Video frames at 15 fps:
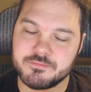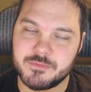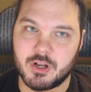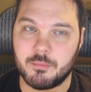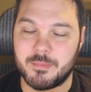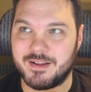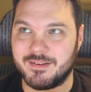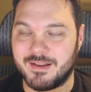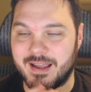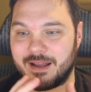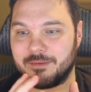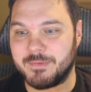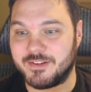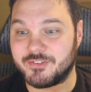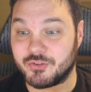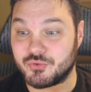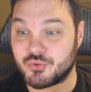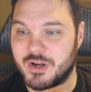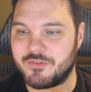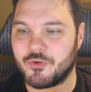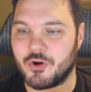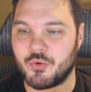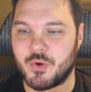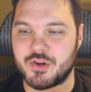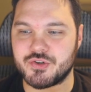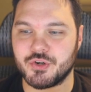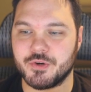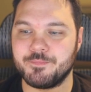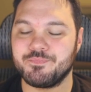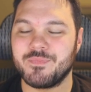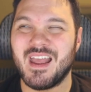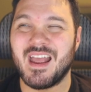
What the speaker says: makes a trade for a creature.